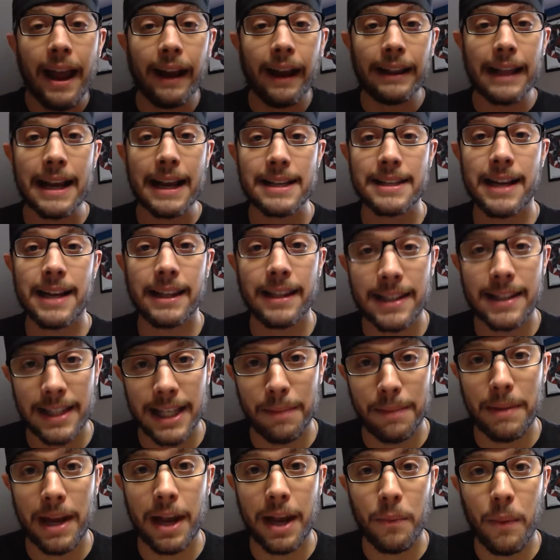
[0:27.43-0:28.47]
and last night the
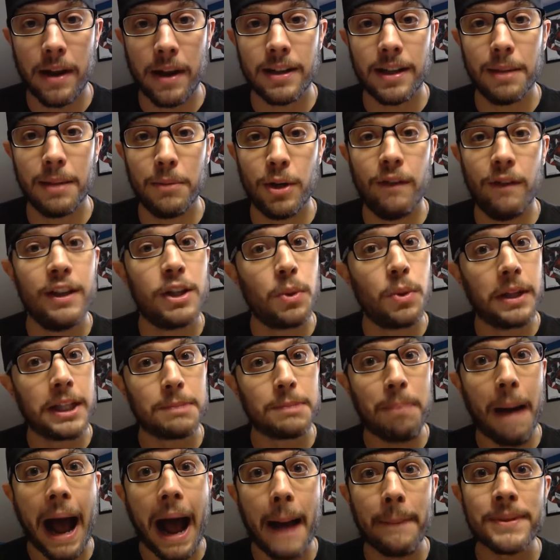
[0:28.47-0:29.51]
Seaman went to the movies with his
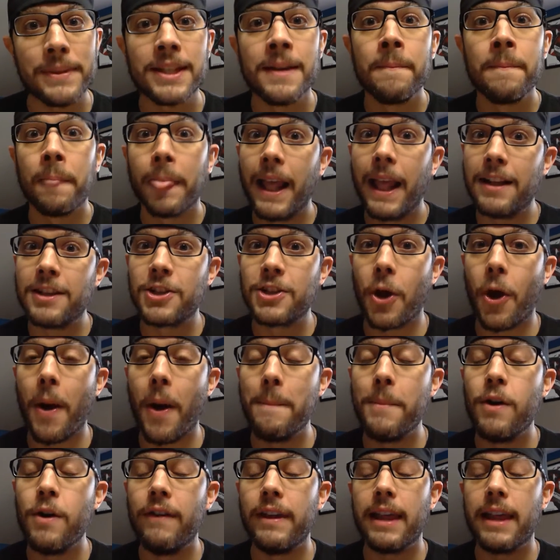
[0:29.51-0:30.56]
pops and saw a
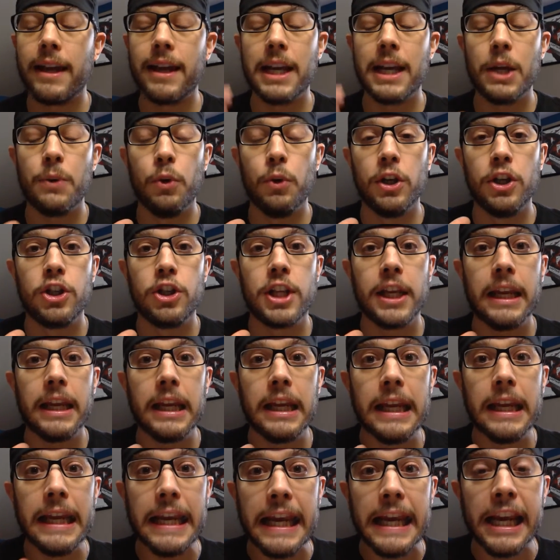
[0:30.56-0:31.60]
movie that he was
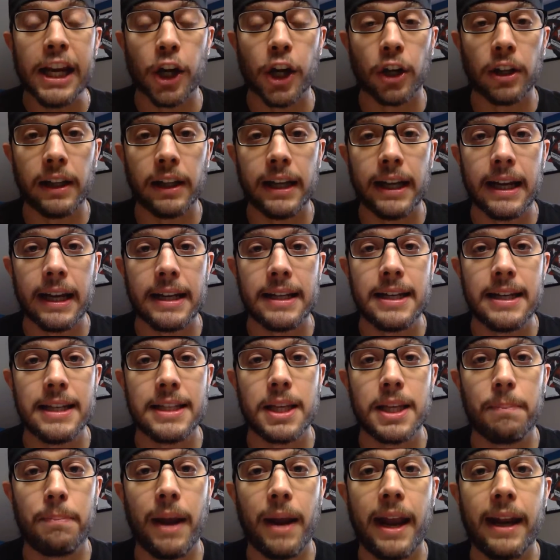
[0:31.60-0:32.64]
eagerly
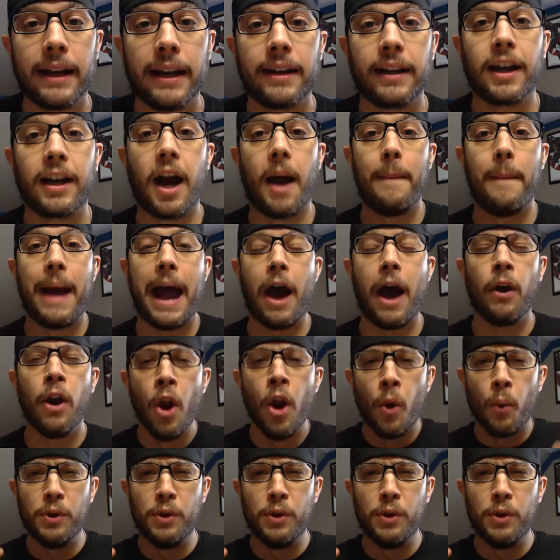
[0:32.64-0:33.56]
anticipating to come out,